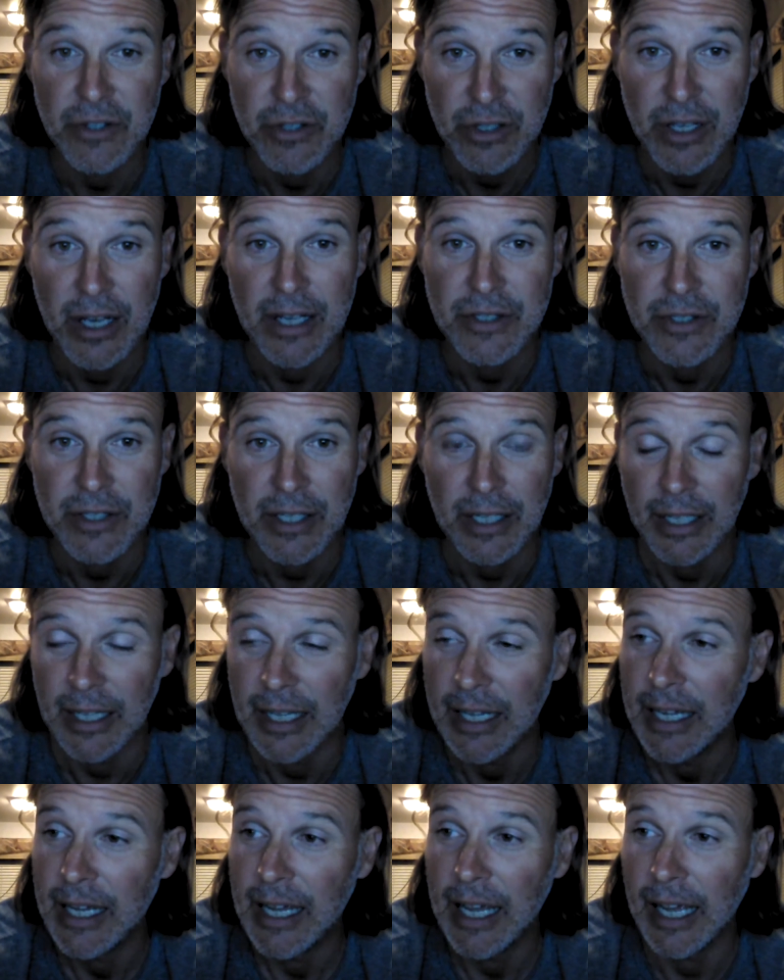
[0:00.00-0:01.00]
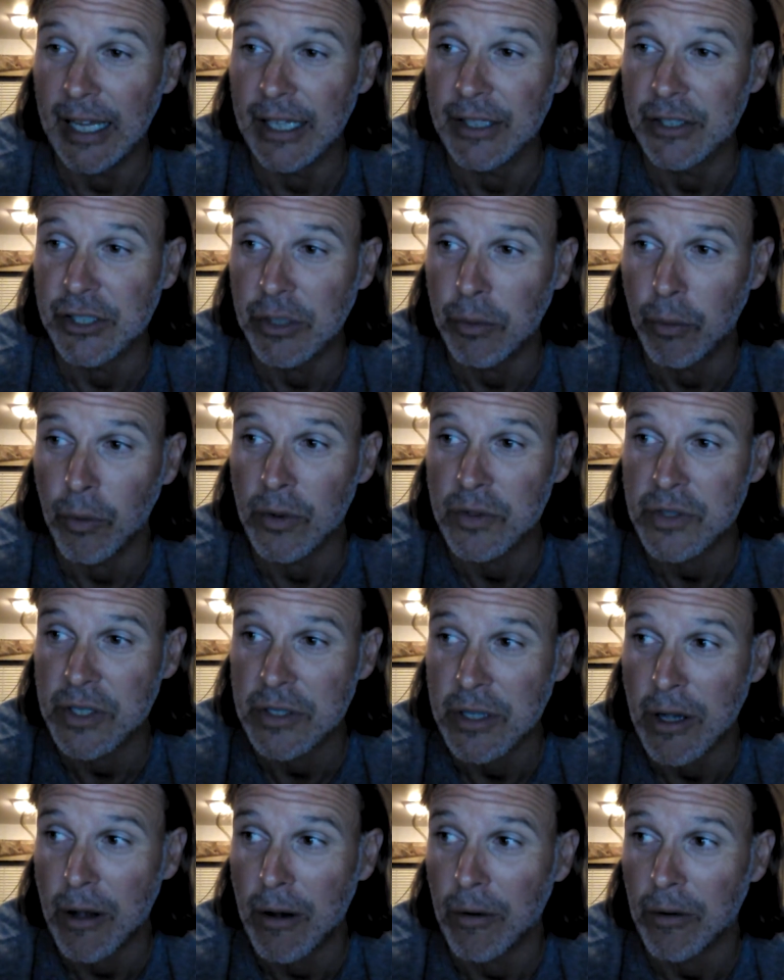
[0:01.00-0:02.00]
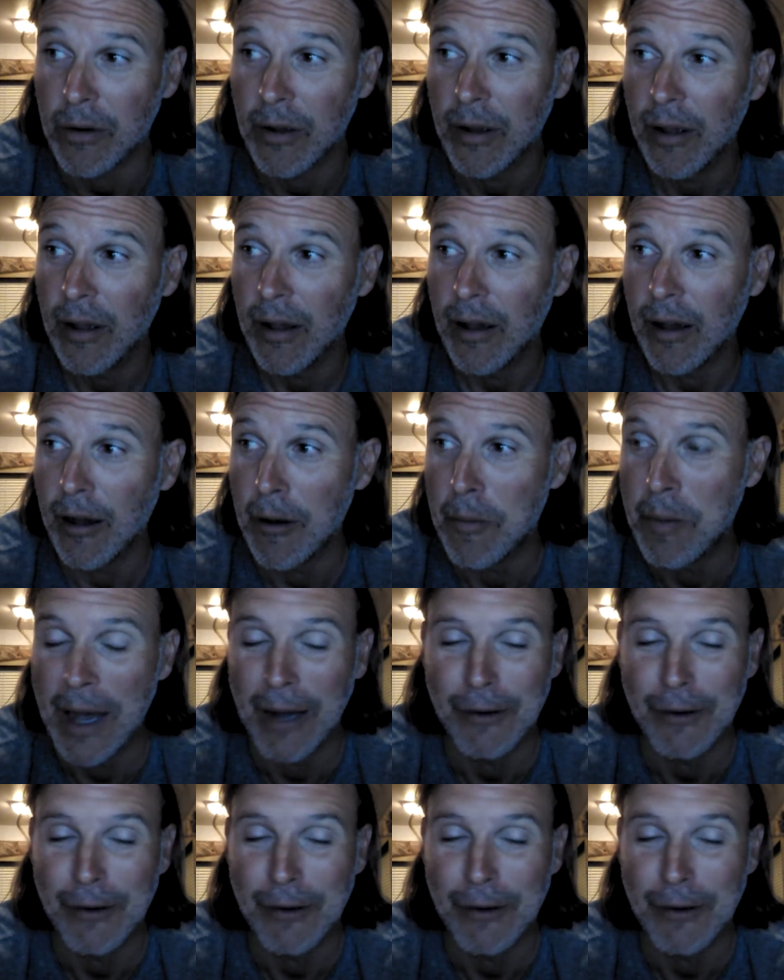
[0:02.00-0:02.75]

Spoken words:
And she wants to talk about Trump